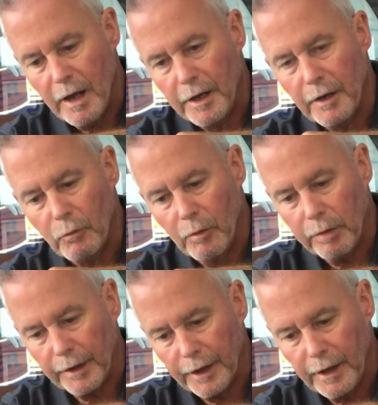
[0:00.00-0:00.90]
And then we'll
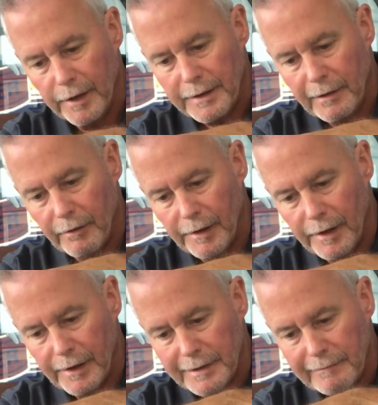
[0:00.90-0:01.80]
bring it in till it
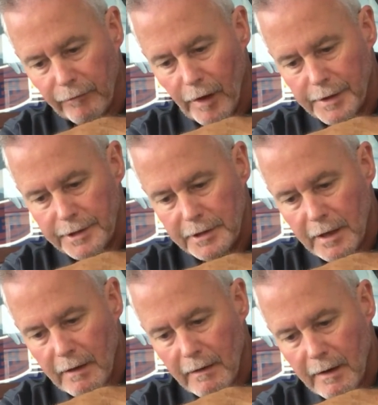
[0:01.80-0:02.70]
is
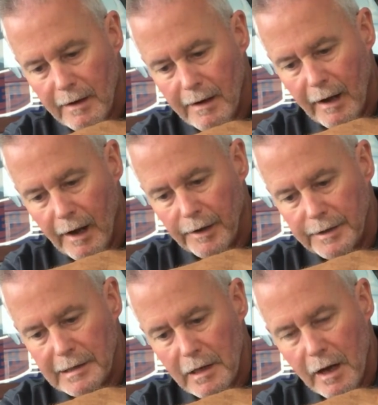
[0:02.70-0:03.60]
flush
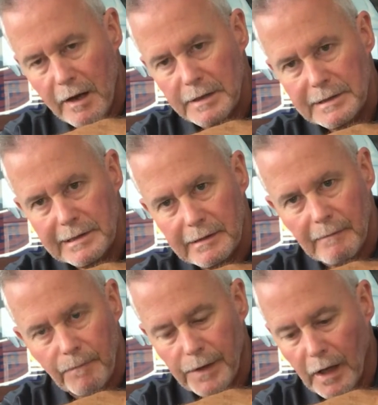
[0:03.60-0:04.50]
and just
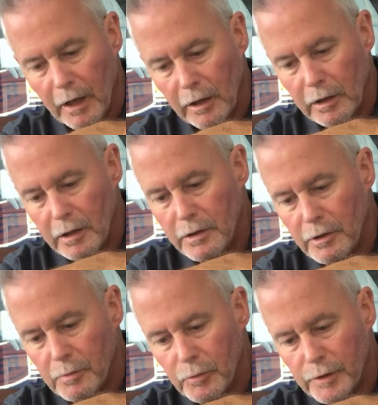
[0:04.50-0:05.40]
a
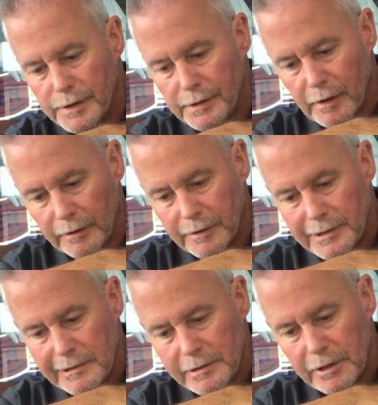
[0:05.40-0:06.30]
little more
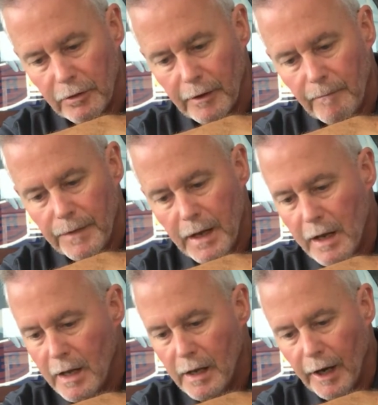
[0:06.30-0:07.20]
snugness to it.
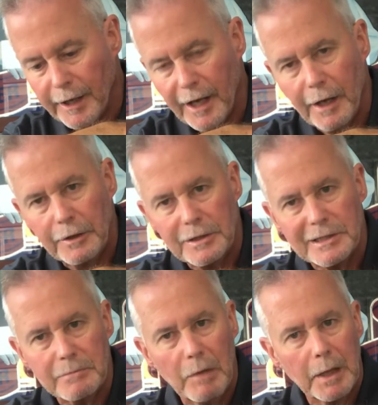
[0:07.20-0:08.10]
Again,
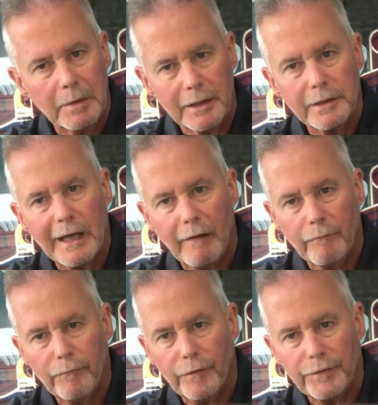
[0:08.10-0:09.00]
this is maybe
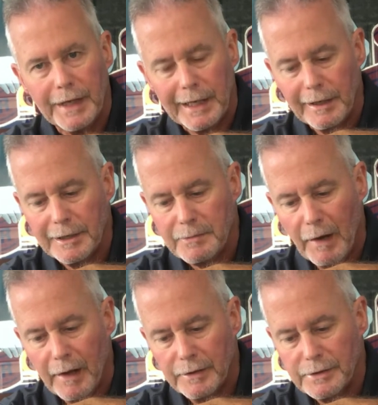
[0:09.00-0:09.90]
10-15
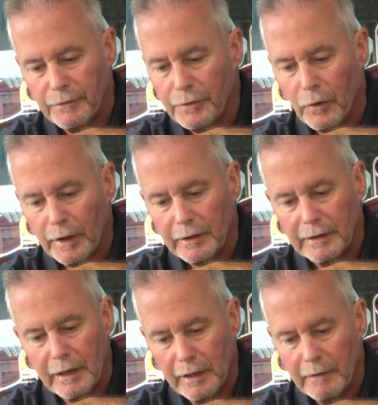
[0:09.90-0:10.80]
inch-pounds of torque
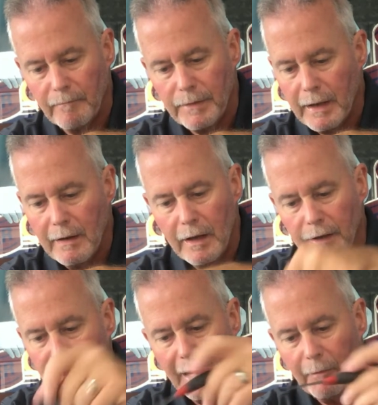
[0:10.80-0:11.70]
needed,
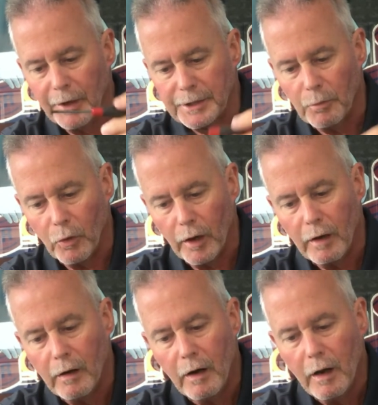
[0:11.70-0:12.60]
not much more.